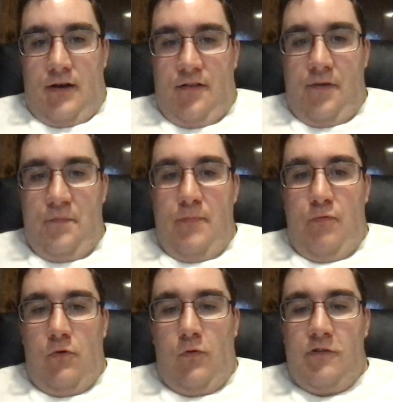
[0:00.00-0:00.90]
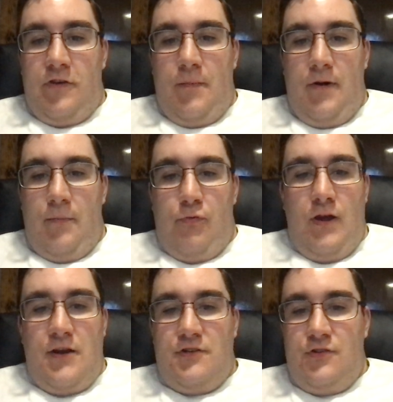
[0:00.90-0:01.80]
Some people are wondering about a
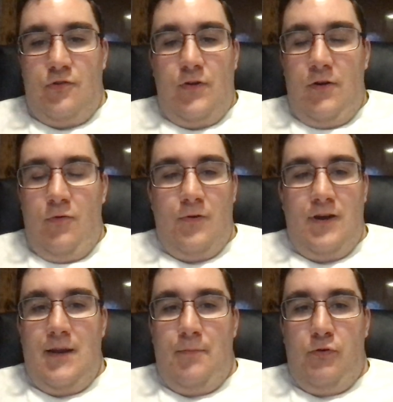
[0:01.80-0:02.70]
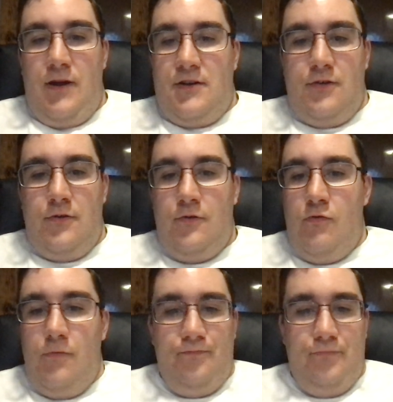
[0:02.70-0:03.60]
Prey 2. We don't need a Prey 2.
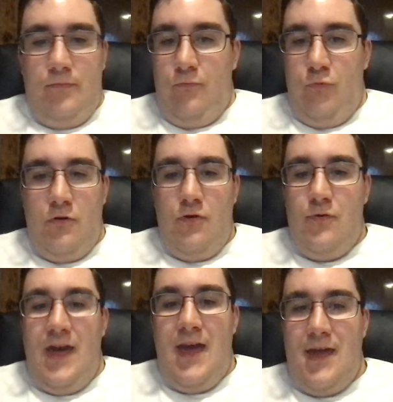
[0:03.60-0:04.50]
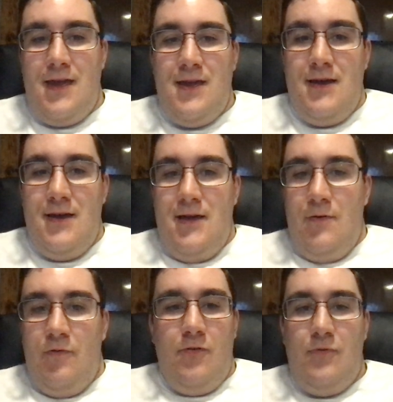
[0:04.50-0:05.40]
We're okay.
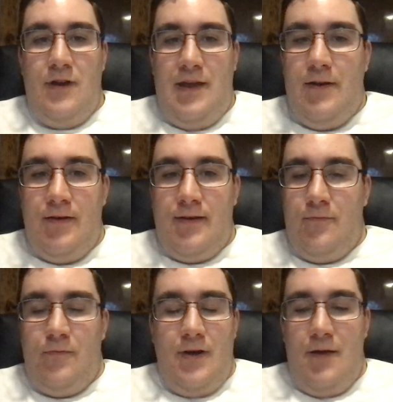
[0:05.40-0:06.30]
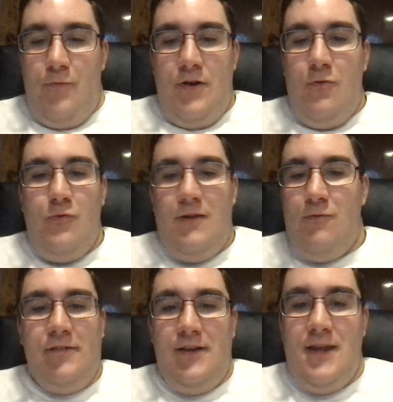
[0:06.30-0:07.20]
We don't need it. We don't
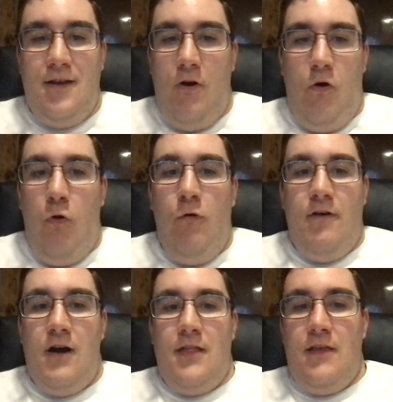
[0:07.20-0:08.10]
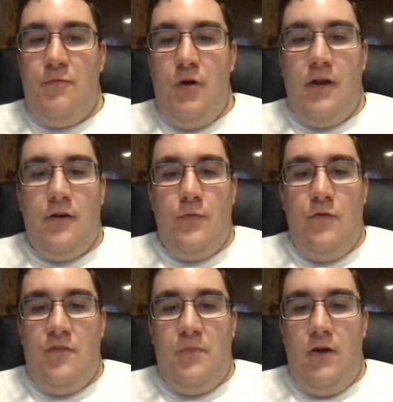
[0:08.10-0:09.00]
really need a whole lot of these Predator
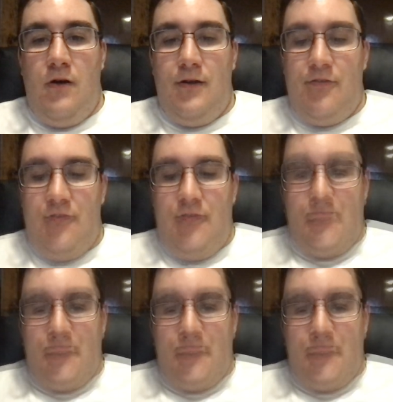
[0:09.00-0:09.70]
movies, to be honest.